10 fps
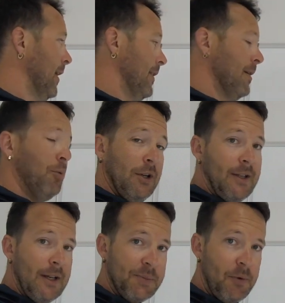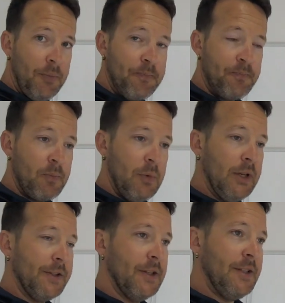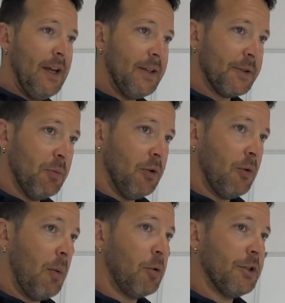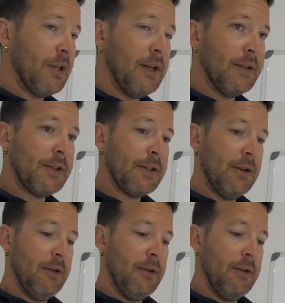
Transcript: And then put a decimal, because the decimal represents